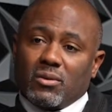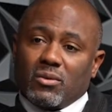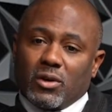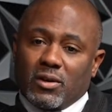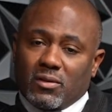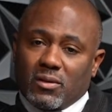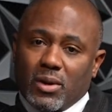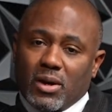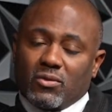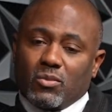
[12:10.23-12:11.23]
what is the
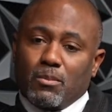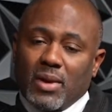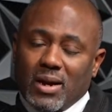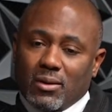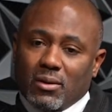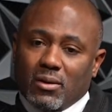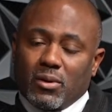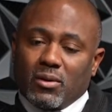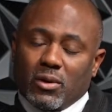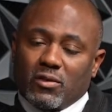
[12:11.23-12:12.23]
best manner
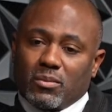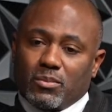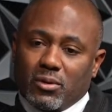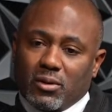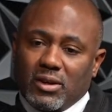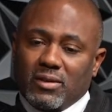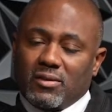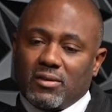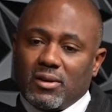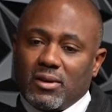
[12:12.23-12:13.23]
upon which
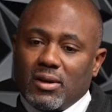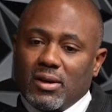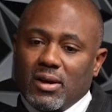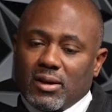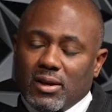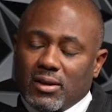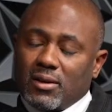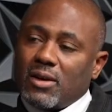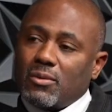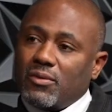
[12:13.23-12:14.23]
police can
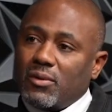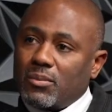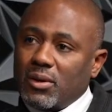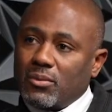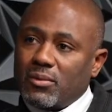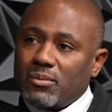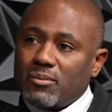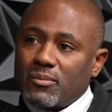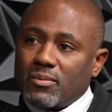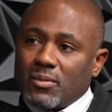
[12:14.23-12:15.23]
connect with young people?
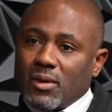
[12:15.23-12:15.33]
Mm-hmm.